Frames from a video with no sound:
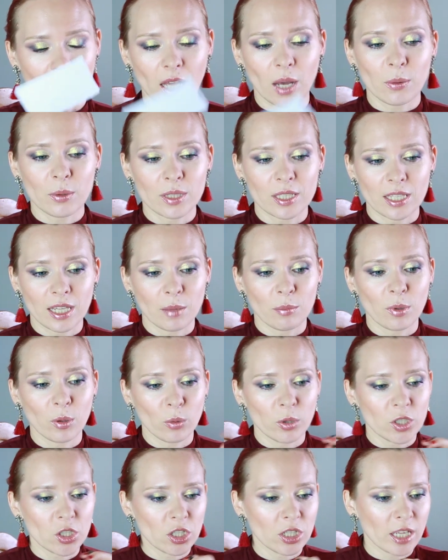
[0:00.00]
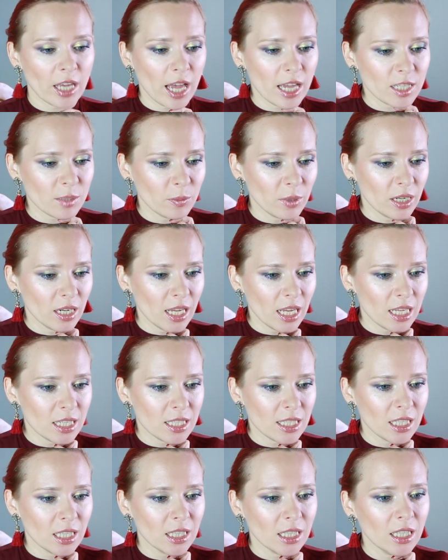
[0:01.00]
I would say Bewitching Jasmine
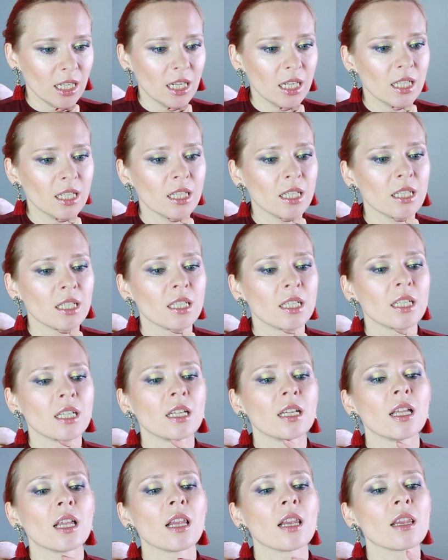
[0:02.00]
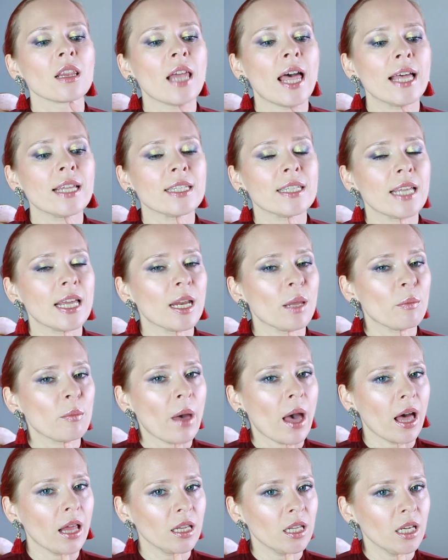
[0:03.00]
is a little less
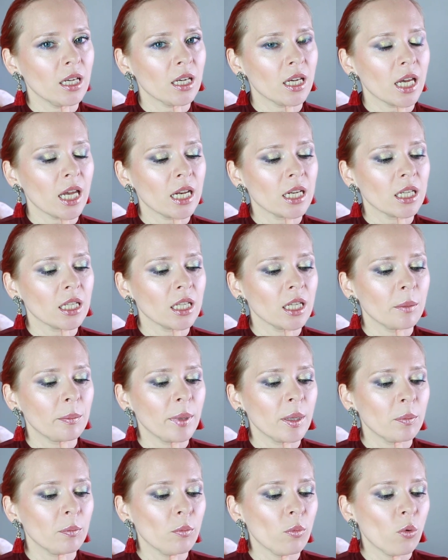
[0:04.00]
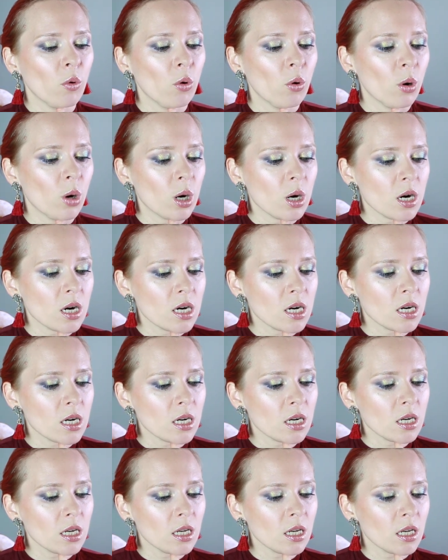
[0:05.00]
animalic and a little bit more
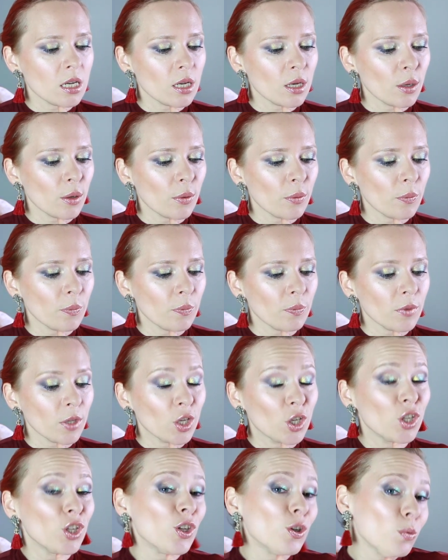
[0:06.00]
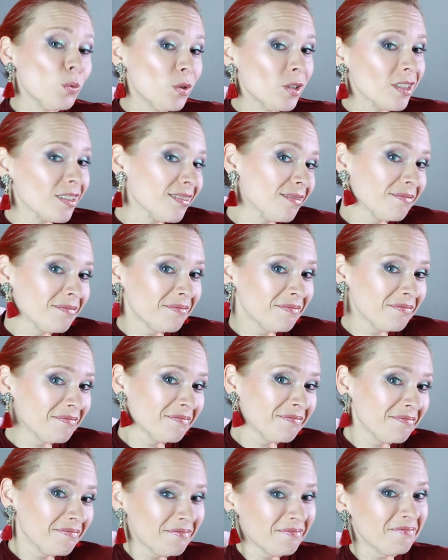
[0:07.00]
cute.
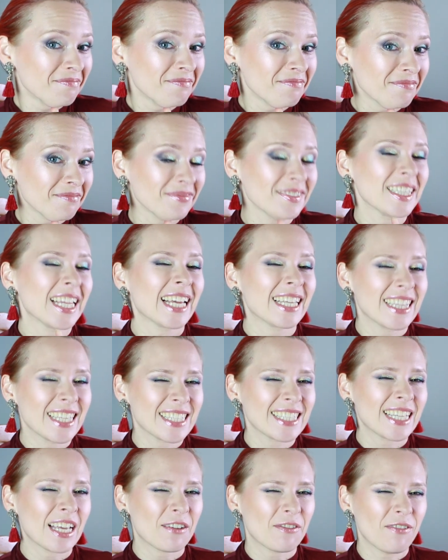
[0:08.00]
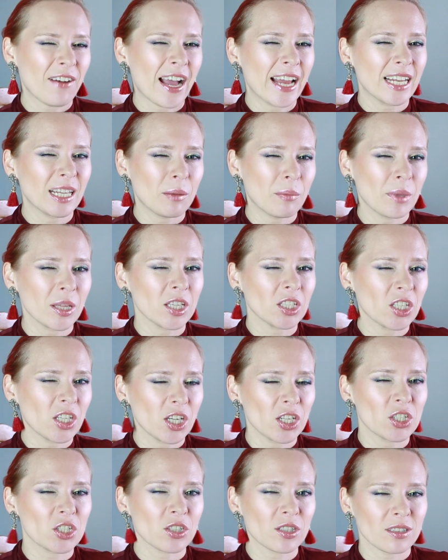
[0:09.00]
Like this, like finely milled
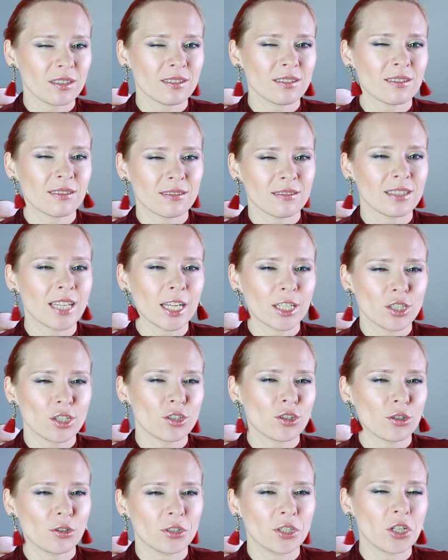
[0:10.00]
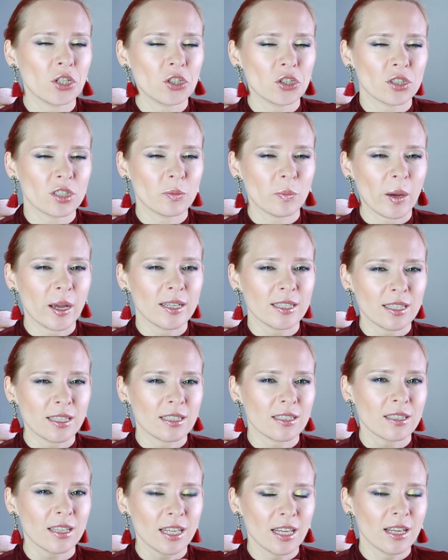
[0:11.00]
kitchen, like dessert kitchen
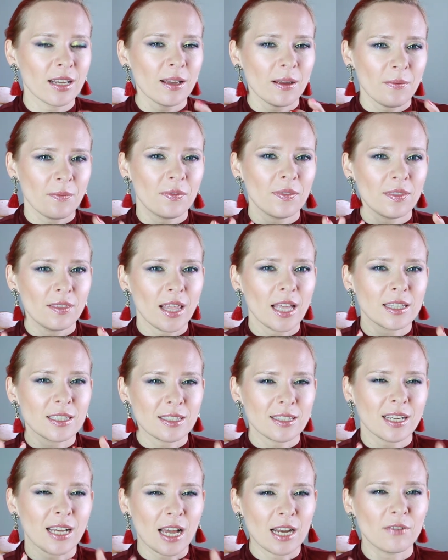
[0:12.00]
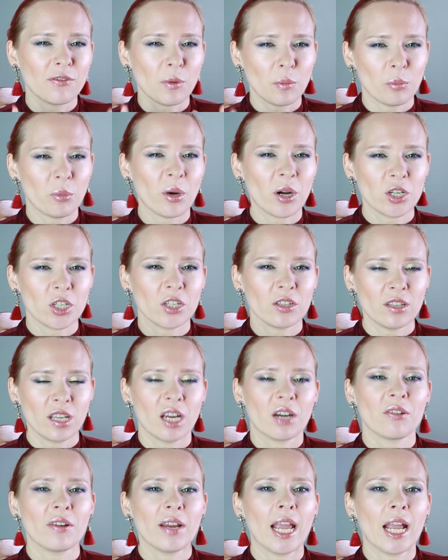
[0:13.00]
spices. That's the kind of impression
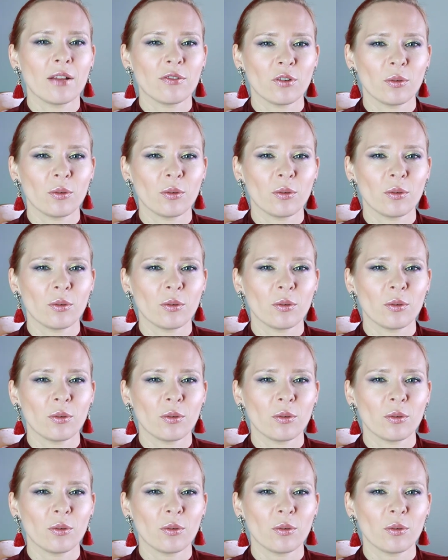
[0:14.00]
they create